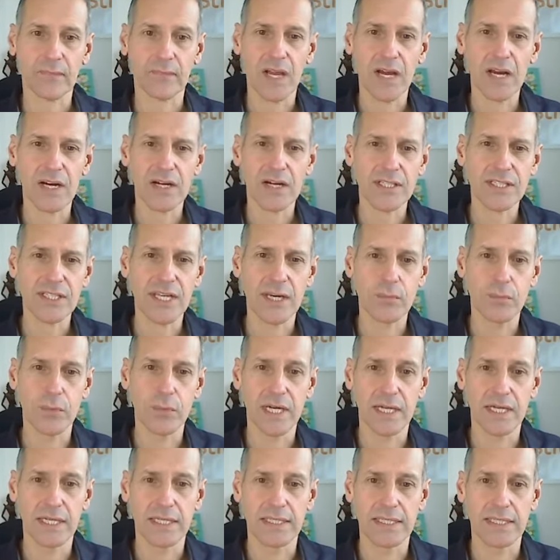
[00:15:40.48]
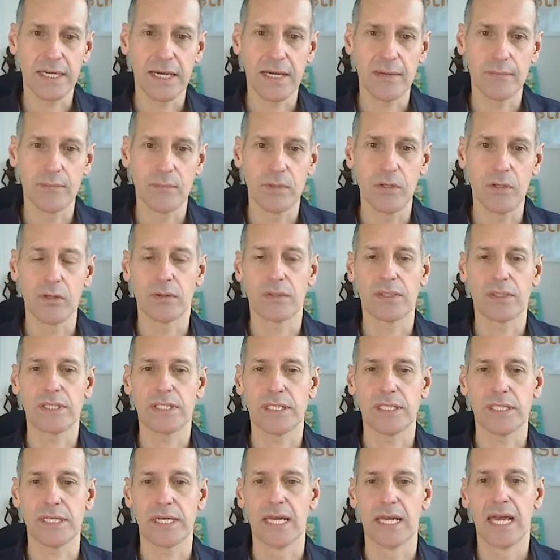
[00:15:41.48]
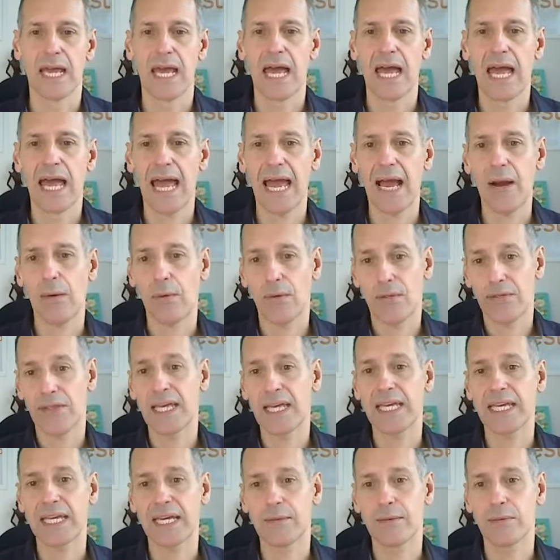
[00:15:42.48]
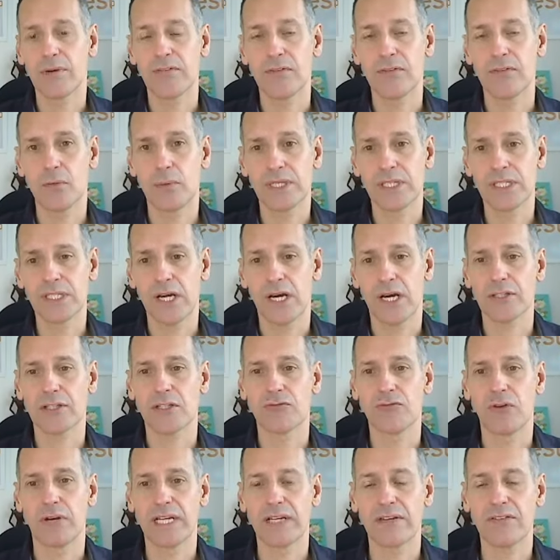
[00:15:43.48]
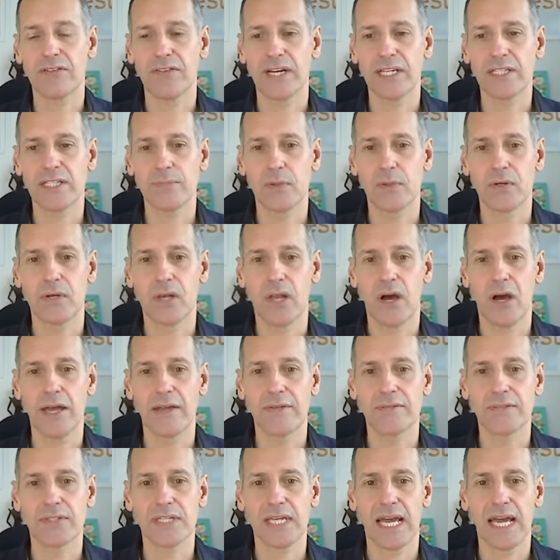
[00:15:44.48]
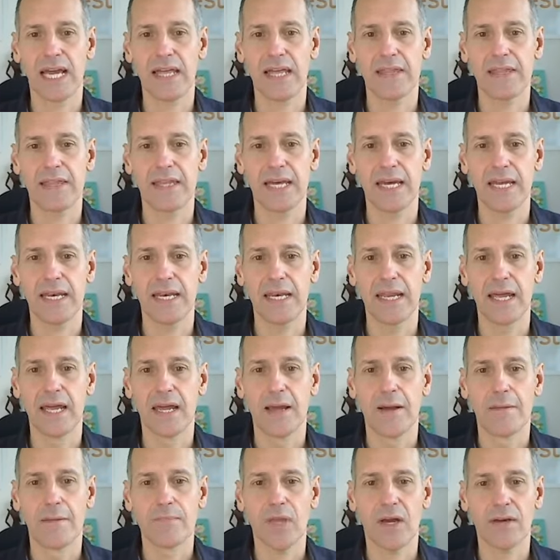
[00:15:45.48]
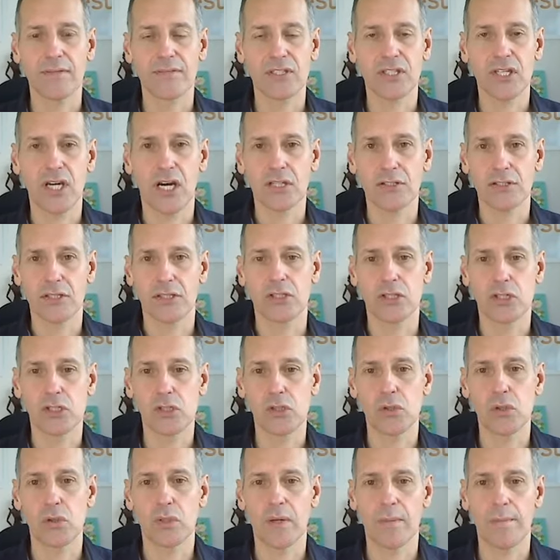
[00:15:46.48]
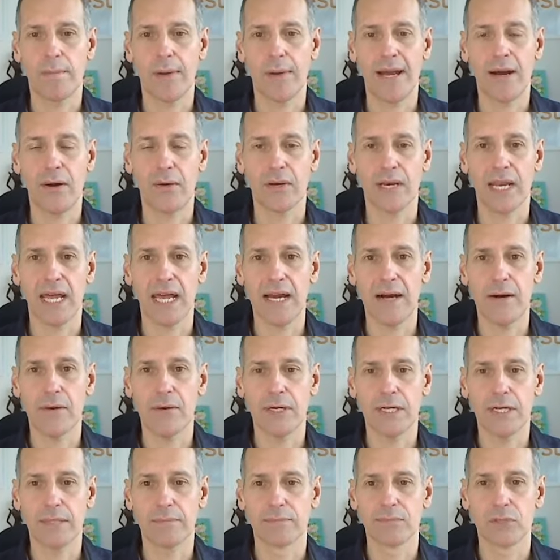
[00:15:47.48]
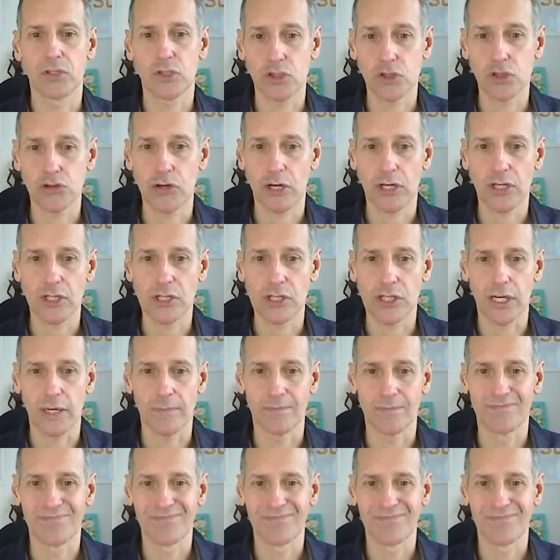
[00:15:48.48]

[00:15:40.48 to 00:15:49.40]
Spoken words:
And I said we'd looked at our thinking before we started running Facebook Lives, and then I've started to talk about our structure.